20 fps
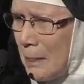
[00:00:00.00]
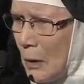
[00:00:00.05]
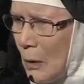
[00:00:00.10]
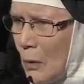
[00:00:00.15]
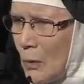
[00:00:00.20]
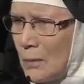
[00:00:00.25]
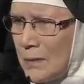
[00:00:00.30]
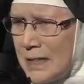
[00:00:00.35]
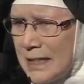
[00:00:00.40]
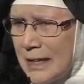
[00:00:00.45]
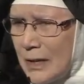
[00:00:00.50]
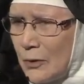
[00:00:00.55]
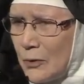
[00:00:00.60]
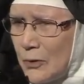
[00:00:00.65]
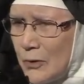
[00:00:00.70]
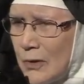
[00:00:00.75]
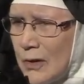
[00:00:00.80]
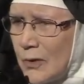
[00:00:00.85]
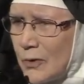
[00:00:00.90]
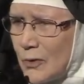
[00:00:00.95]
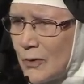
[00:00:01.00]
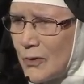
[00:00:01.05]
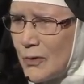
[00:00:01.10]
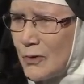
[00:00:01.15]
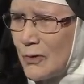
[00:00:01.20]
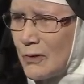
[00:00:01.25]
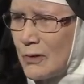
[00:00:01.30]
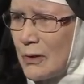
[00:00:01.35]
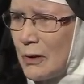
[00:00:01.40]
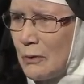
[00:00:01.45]
only
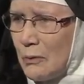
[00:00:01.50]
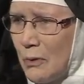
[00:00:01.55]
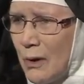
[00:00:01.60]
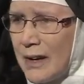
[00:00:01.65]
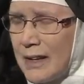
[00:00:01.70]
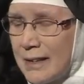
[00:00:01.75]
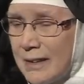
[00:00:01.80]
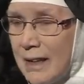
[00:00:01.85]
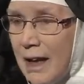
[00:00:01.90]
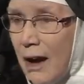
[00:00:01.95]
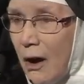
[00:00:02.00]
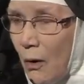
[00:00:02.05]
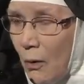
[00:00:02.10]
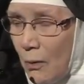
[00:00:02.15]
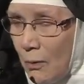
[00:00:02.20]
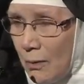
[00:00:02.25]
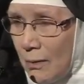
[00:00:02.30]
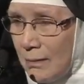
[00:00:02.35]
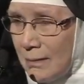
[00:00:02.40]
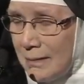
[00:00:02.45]
exists right now.